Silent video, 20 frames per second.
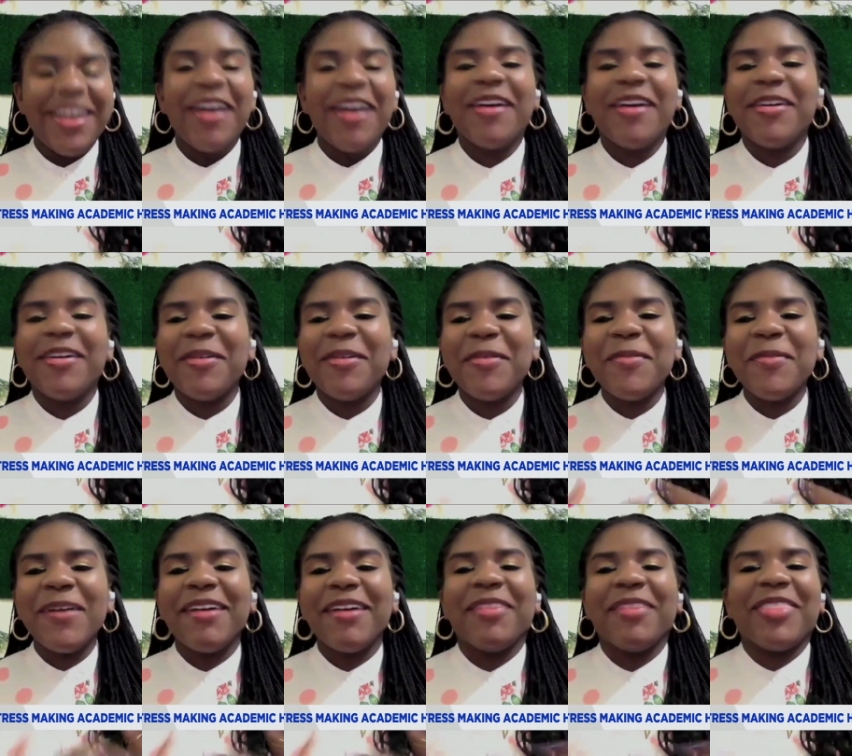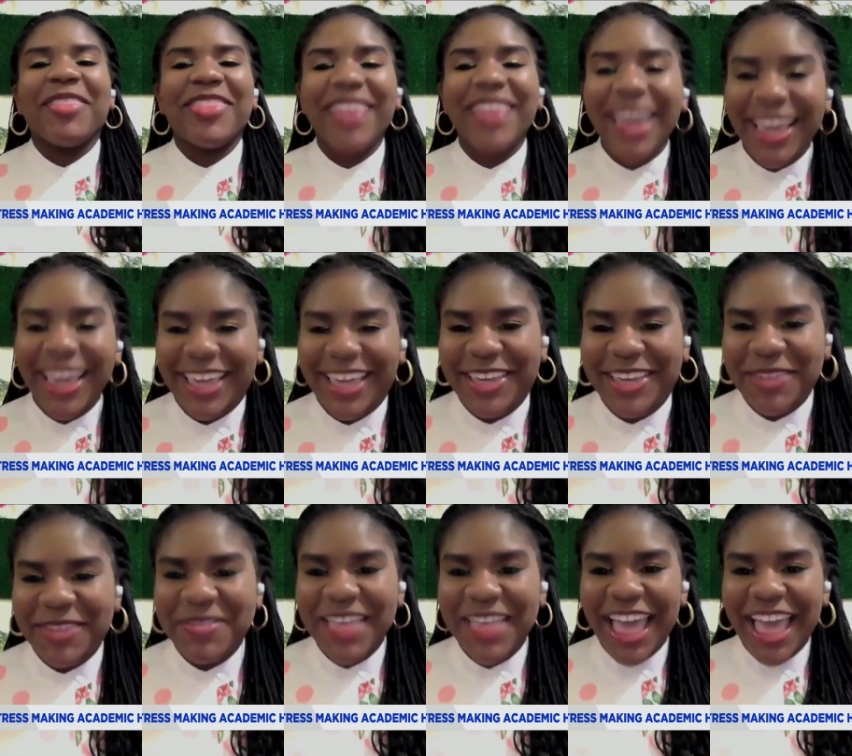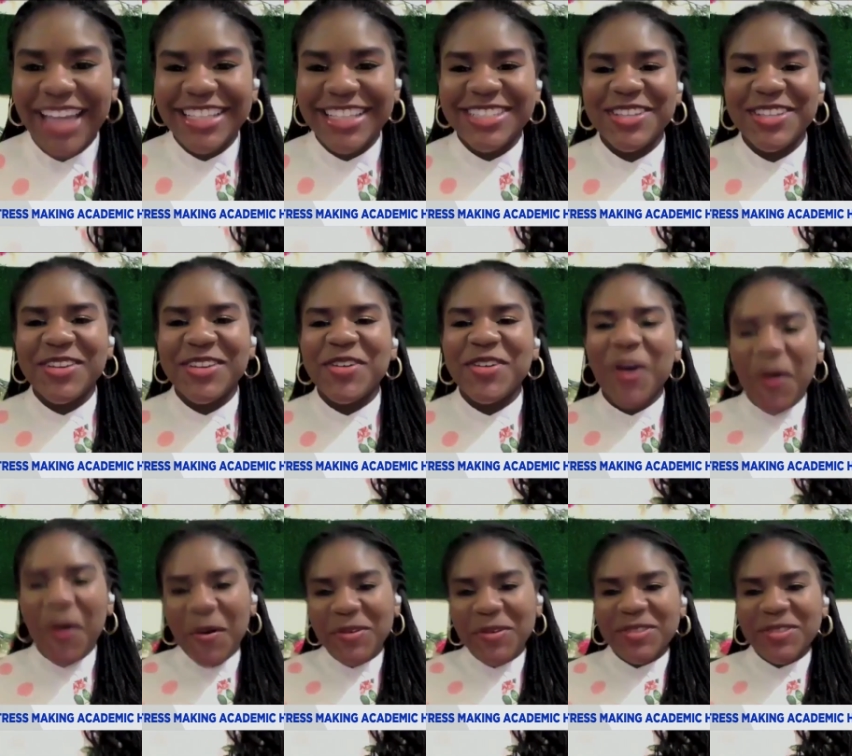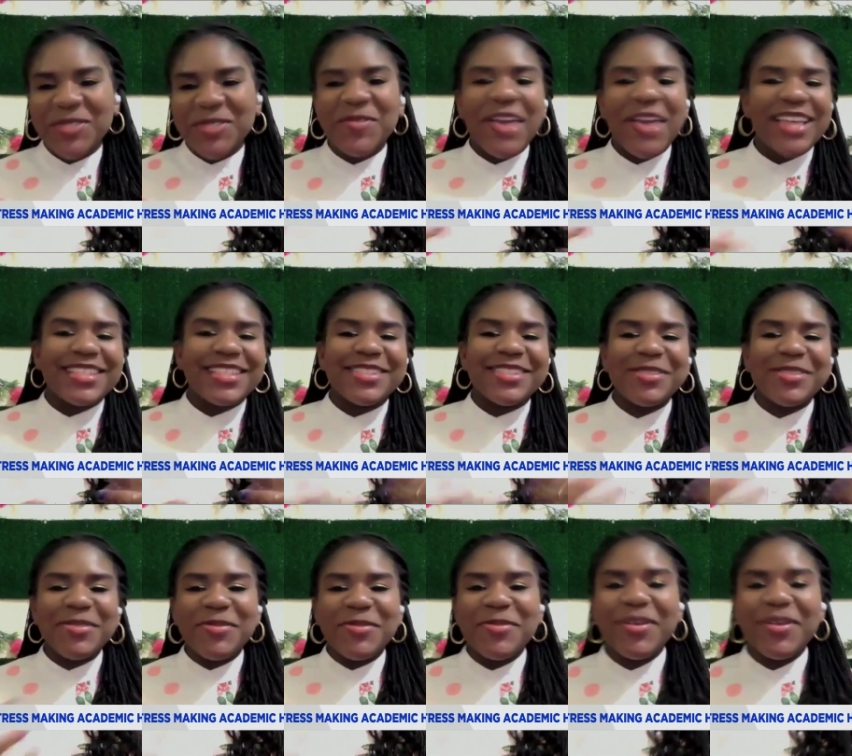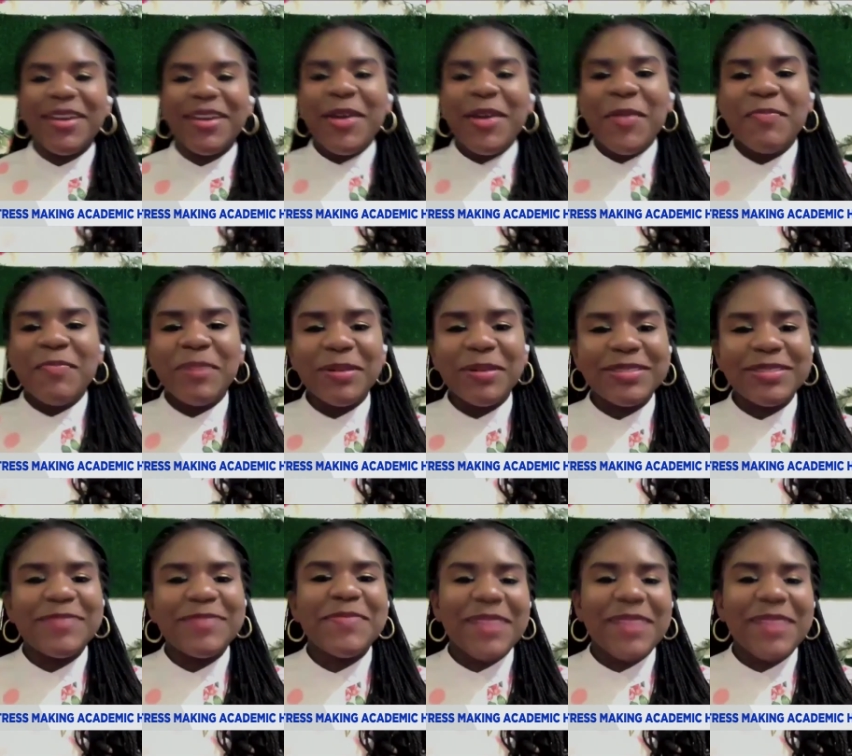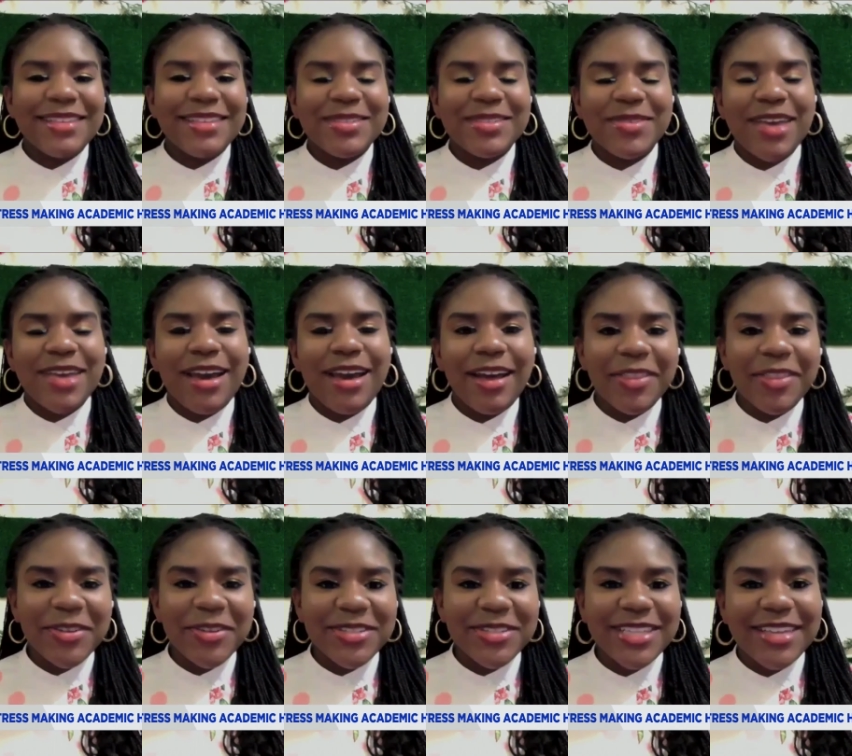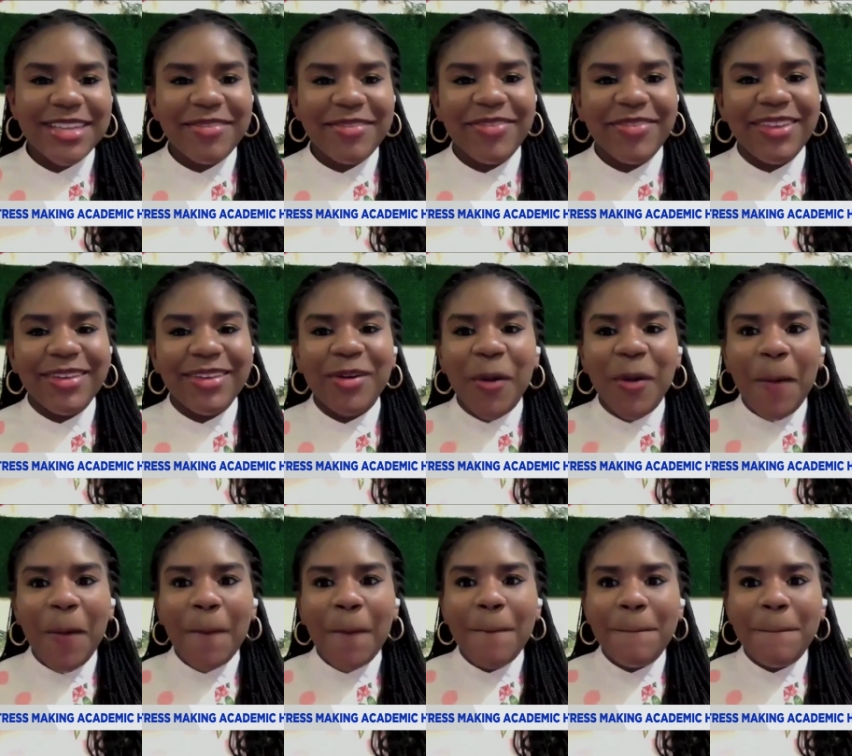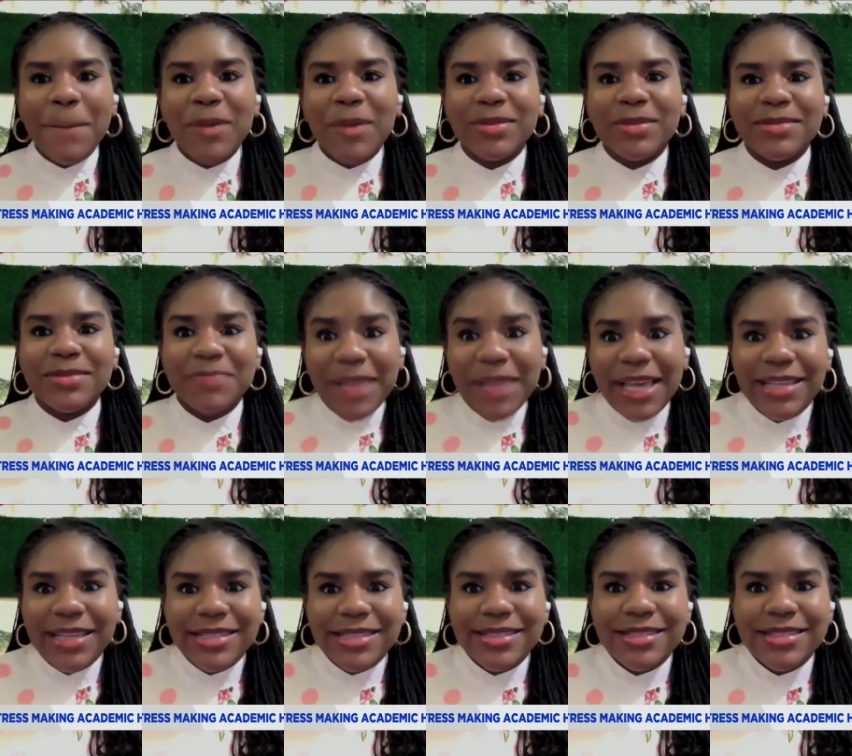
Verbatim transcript: Uh, well, thank you. That is the goal to exude bold and blessed so that others can feel bold and blessed.